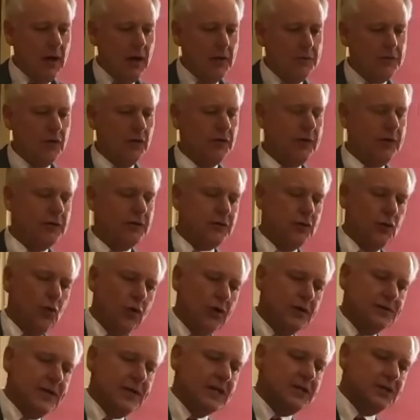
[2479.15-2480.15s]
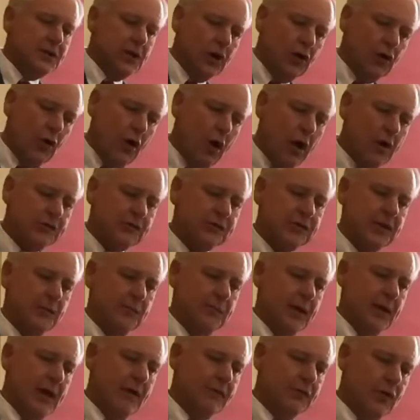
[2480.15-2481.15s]
So there's an organization across
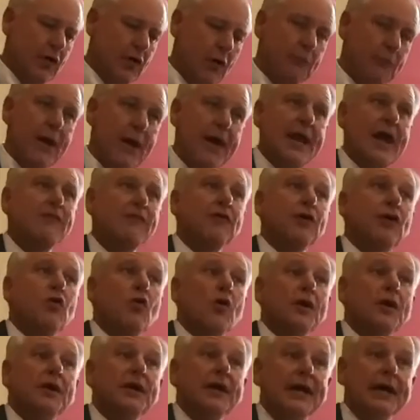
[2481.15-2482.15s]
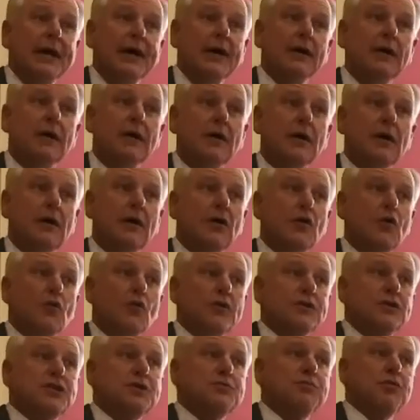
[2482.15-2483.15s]
CBF called Pan-African Koinonia,
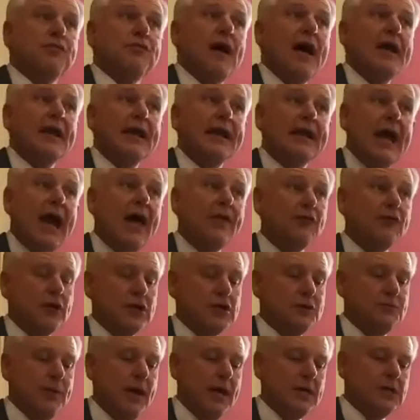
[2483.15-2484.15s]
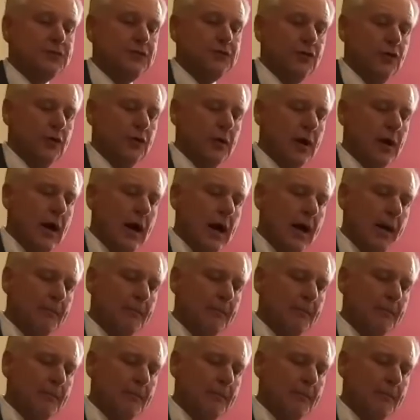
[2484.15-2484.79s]
which is to provide a gathering space for